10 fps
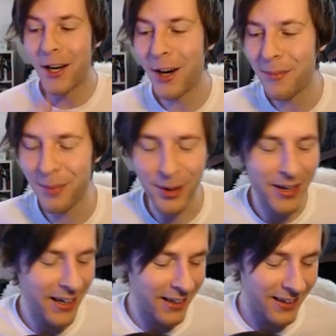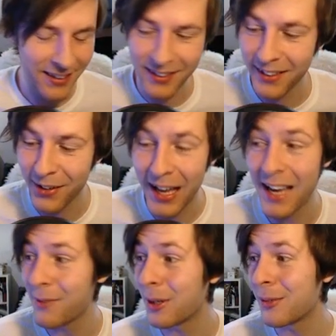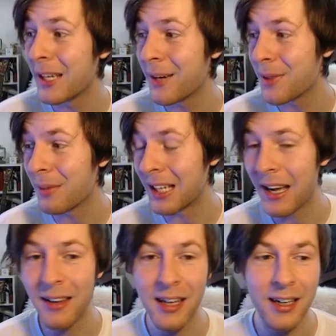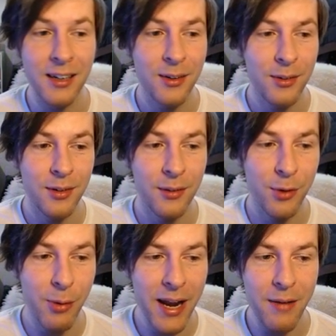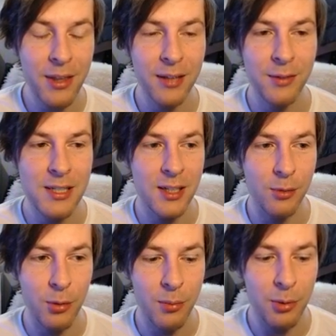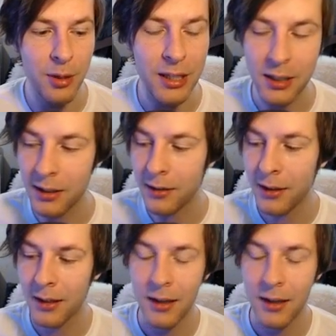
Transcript: oh boy. Okay, well, we helped them a lot there. If we ran everything first turn, we would have been really good.